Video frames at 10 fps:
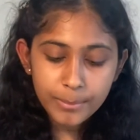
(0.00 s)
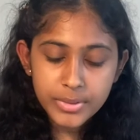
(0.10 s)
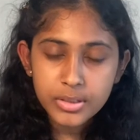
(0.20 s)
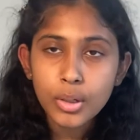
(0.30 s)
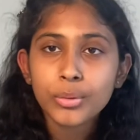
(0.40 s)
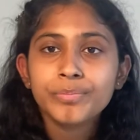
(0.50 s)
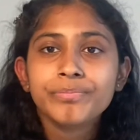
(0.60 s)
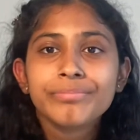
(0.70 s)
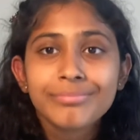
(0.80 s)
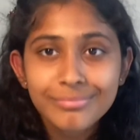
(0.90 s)
So
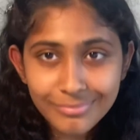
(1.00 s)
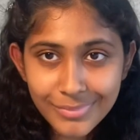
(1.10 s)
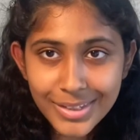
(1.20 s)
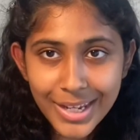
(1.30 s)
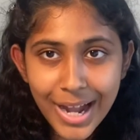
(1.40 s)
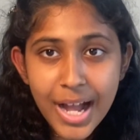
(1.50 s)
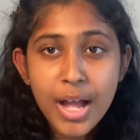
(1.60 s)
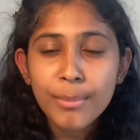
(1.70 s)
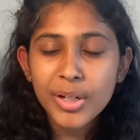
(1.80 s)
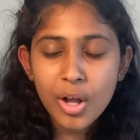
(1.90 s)
yeah,
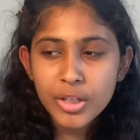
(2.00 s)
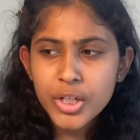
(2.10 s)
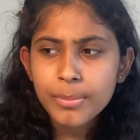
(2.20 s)
but college